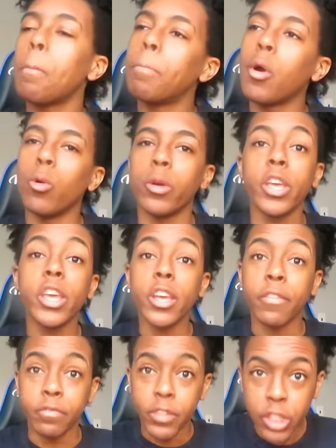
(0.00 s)
bro,
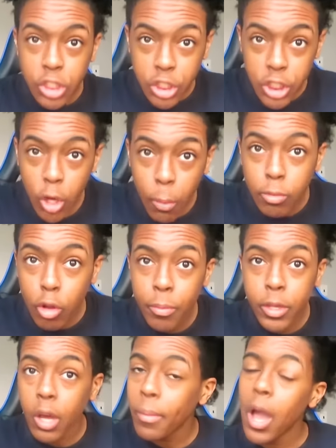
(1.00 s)
if this shit don't blow
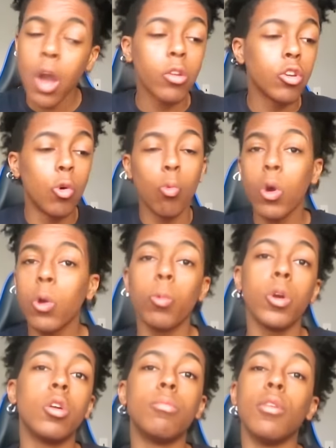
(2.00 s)
me up, I don't know what
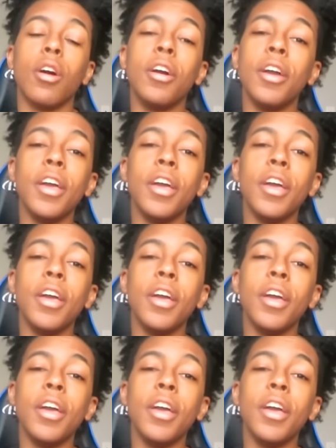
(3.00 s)
will, bro.